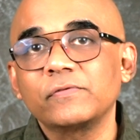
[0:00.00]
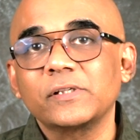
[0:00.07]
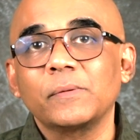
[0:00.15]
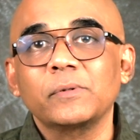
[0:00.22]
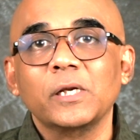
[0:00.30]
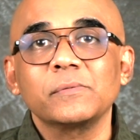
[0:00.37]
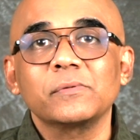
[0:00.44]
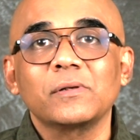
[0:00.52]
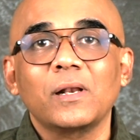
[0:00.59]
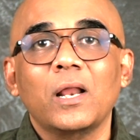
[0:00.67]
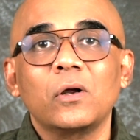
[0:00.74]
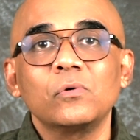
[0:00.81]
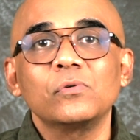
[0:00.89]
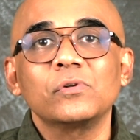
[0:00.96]
sometimes
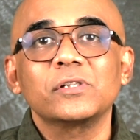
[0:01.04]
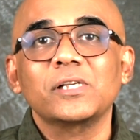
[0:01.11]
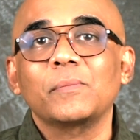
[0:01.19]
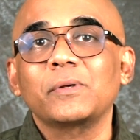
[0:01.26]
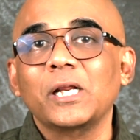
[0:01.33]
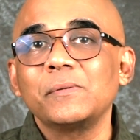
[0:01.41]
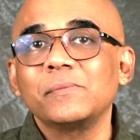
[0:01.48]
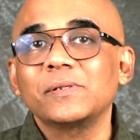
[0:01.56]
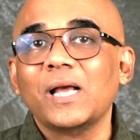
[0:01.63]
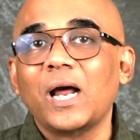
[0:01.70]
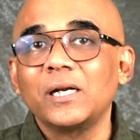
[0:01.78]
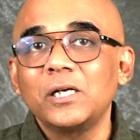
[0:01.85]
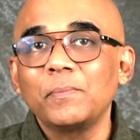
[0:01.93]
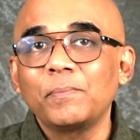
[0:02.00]
loud, sometimes
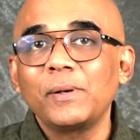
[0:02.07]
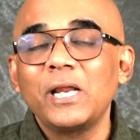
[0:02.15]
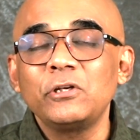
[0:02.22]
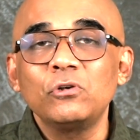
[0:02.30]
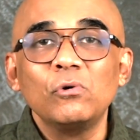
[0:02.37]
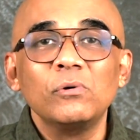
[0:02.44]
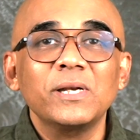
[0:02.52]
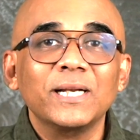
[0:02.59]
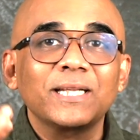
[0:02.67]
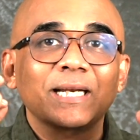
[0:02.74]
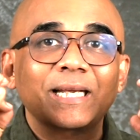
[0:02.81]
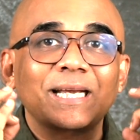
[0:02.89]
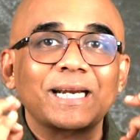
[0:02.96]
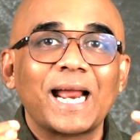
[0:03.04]
underplayed. You don't get
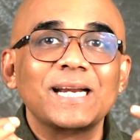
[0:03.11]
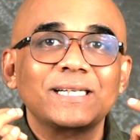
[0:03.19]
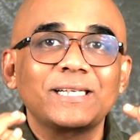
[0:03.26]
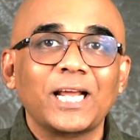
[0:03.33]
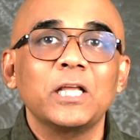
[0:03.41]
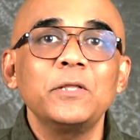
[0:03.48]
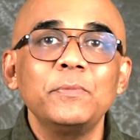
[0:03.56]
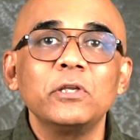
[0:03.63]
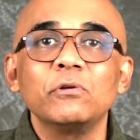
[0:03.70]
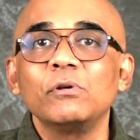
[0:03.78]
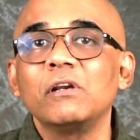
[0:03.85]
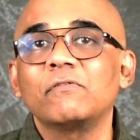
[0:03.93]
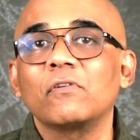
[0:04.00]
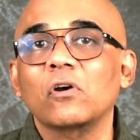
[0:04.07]
that crack timing you
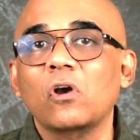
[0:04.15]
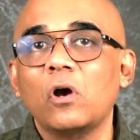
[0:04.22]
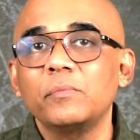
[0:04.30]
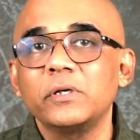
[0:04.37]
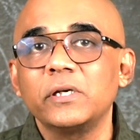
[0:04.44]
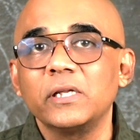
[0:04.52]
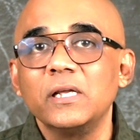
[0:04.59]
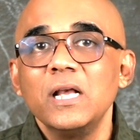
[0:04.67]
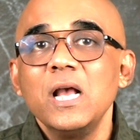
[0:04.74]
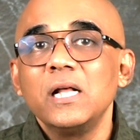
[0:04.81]
need for comedy.